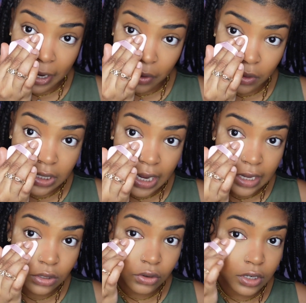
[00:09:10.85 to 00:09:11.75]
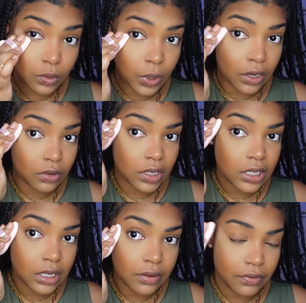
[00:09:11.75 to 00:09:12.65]
nose contour as well,
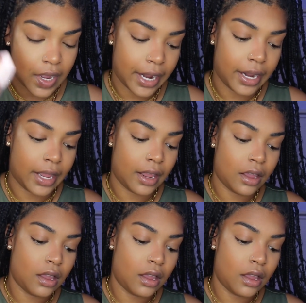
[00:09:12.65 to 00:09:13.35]
just to define it.